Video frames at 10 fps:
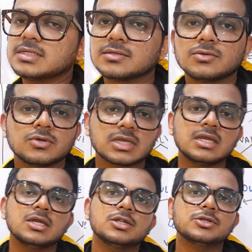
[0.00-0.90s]
ring.
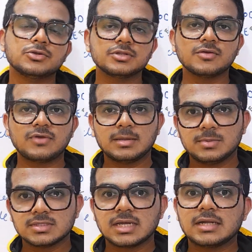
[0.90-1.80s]
Okay, due to the
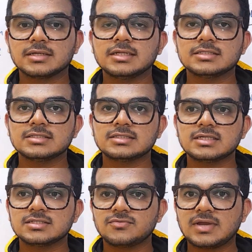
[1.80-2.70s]
fibrous cartilages,
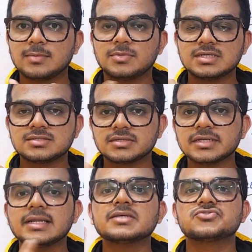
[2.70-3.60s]
there is a fibrous
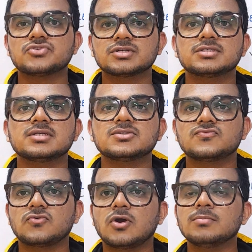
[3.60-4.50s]
ring-like structure is
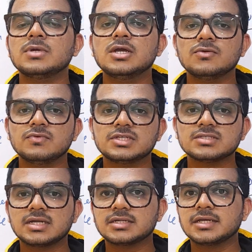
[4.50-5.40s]
formed, which
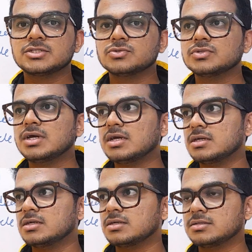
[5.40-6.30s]
is attached to
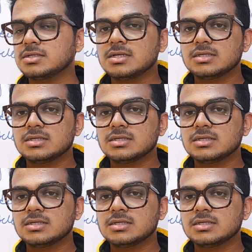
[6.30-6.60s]
the